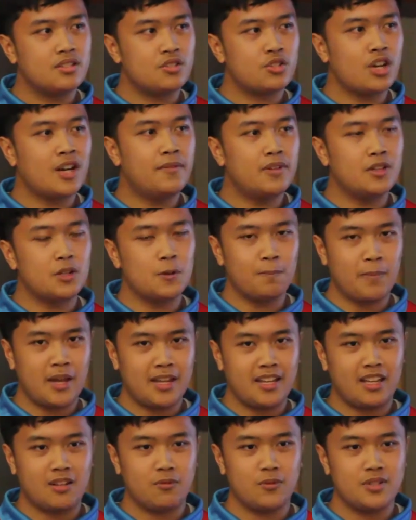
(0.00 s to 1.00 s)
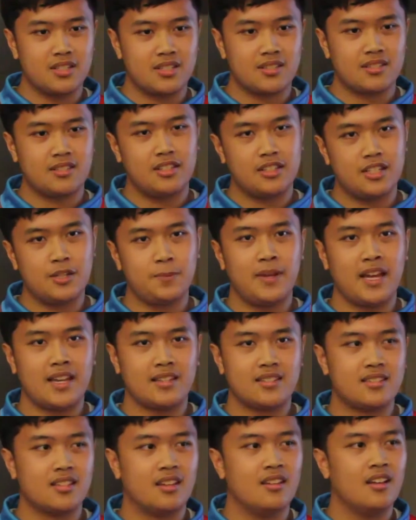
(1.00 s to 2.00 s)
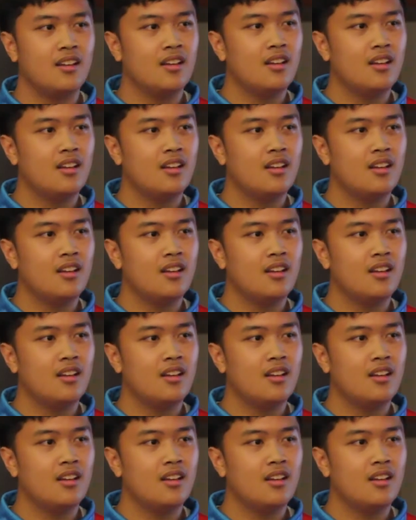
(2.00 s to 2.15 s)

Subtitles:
travel companion, which is the GPS.